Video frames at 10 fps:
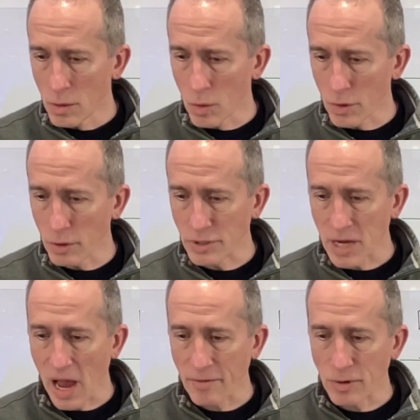quarter notes
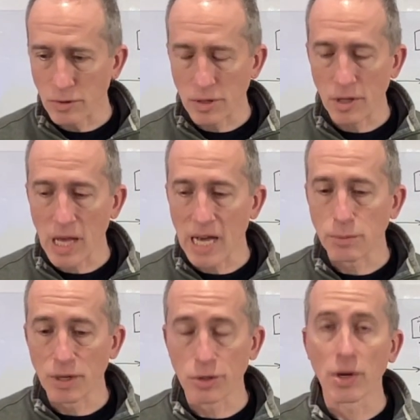and half notes in the
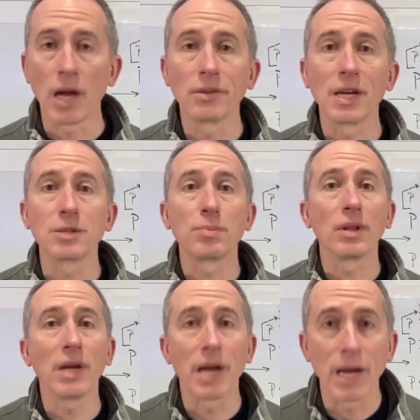last measure. And let's
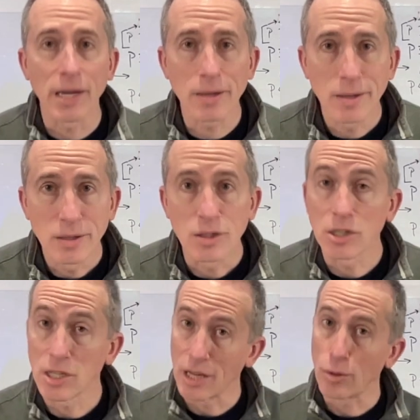plan
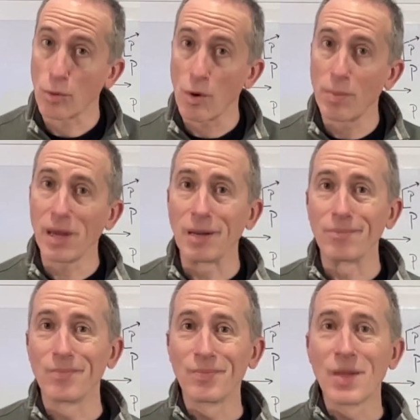to take the repeat.
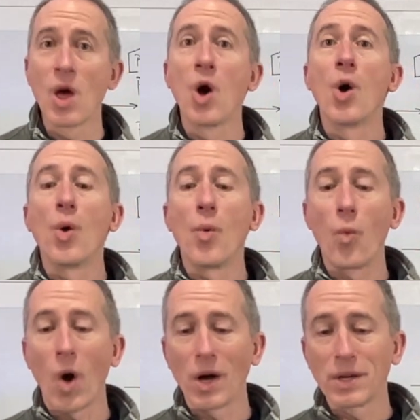
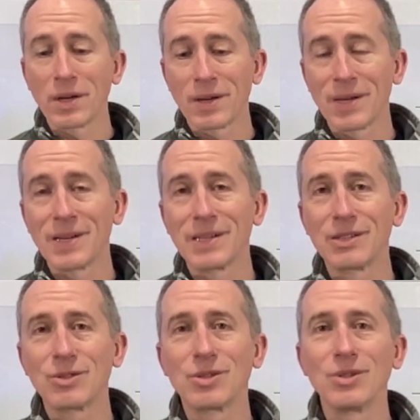1,
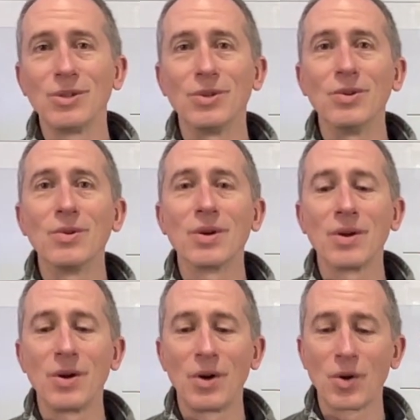2,
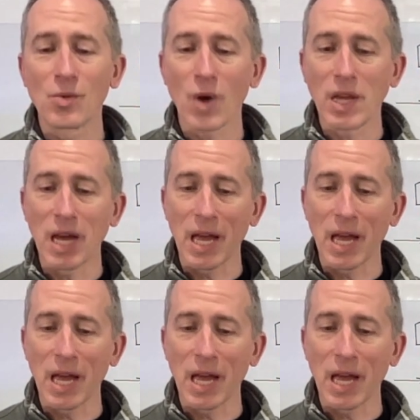right